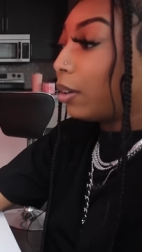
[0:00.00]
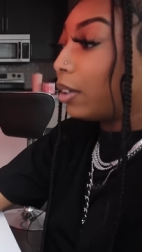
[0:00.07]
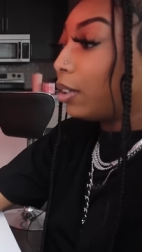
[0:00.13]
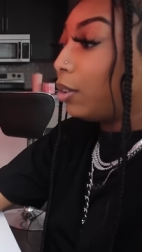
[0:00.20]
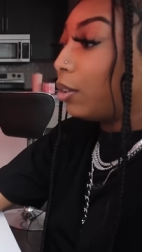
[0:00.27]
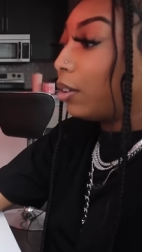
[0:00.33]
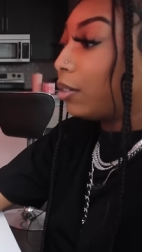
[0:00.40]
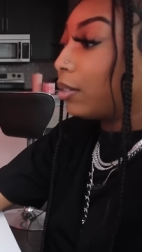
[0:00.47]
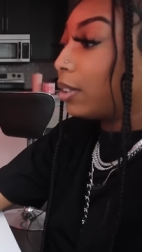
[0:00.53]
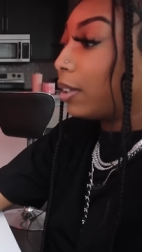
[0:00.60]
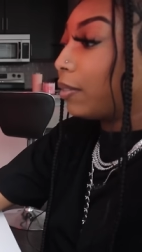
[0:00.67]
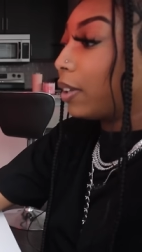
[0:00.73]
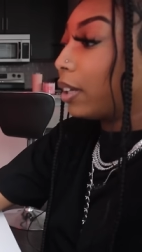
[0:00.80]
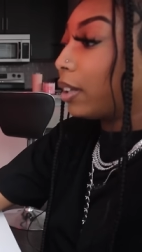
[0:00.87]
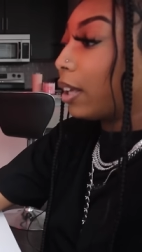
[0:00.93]
or you know
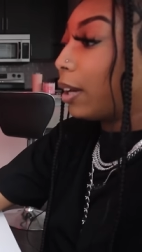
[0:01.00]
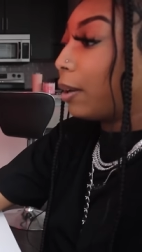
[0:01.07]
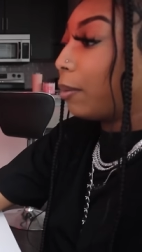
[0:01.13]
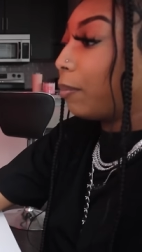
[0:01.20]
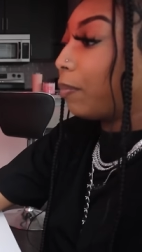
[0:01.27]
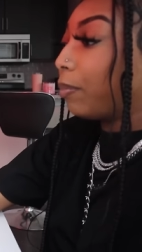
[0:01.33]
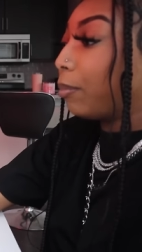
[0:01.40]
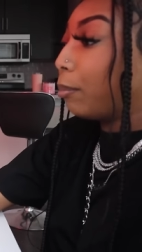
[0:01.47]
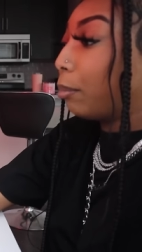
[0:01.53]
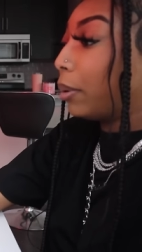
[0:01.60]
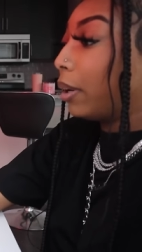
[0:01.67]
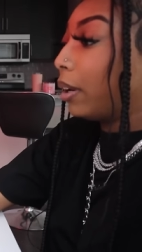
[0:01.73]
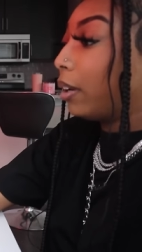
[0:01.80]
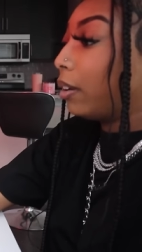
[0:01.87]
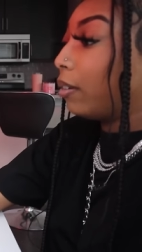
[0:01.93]
stuff yeah. like that.
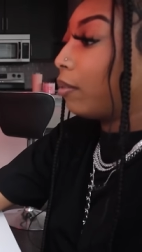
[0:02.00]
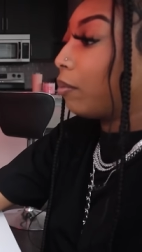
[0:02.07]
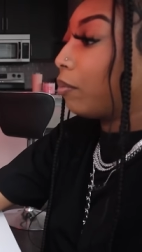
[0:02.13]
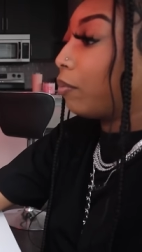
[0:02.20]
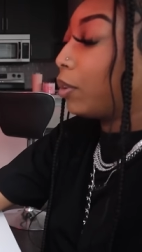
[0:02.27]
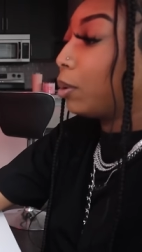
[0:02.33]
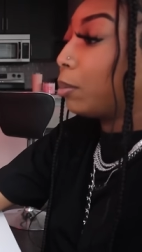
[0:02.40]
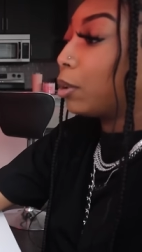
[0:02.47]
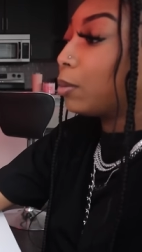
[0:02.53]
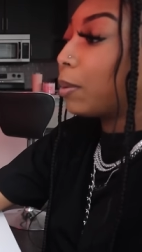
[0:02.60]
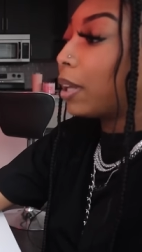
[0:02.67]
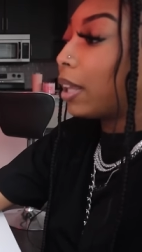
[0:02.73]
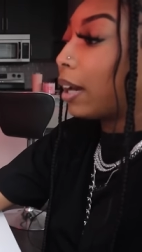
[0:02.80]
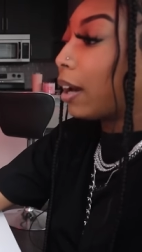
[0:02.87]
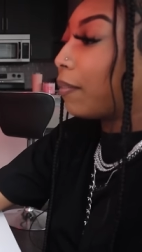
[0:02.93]
But for the most
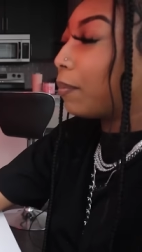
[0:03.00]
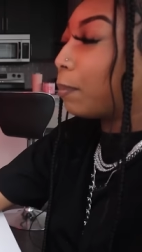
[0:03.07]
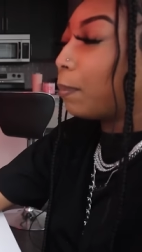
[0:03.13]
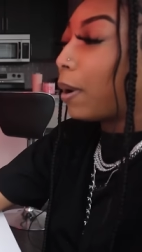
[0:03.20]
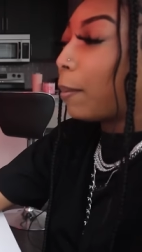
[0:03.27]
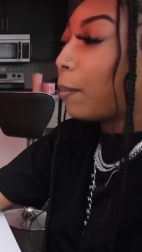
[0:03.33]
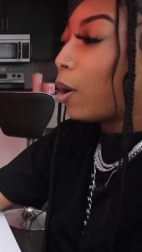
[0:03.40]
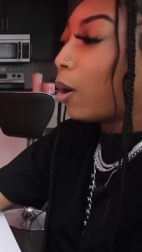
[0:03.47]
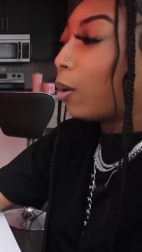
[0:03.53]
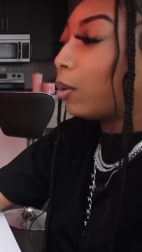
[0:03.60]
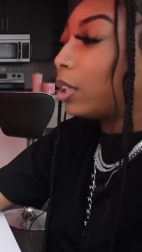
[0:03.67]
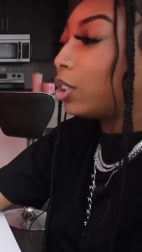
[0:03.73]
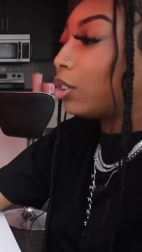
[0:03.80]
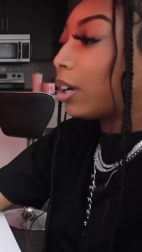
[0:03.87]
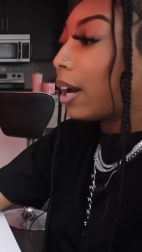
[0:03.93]
part, like I'm I'm
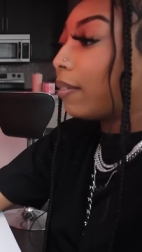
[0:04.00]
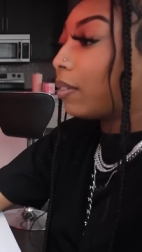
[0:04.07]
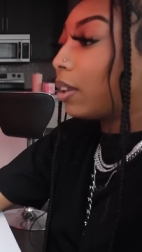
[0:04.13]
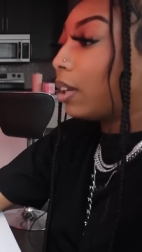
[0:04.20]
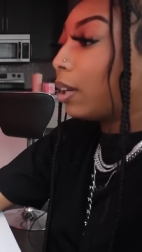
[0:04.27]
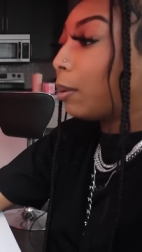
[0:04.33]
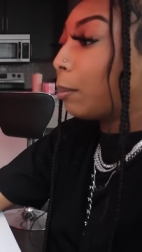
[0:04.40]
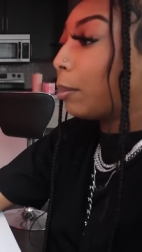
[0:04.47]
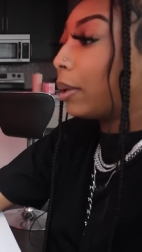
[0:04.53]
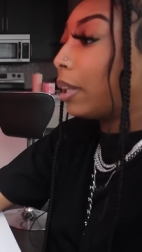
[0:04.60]
always traveling.